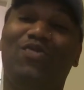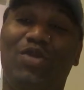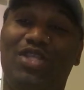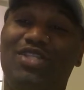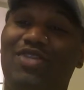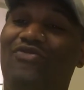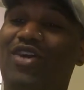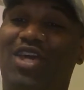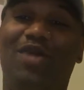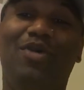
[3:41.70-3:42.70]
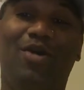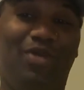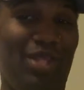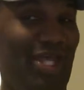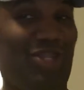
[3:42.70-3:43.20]
he really did fuck him up
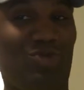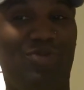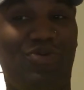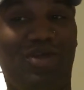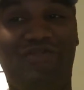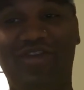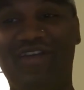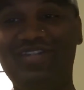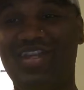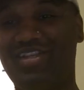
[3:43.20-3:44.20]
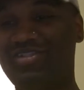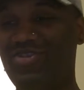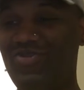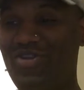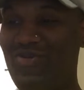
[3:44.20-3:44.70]
in like 3.5 seconds
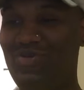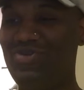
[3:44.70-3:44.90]
though, no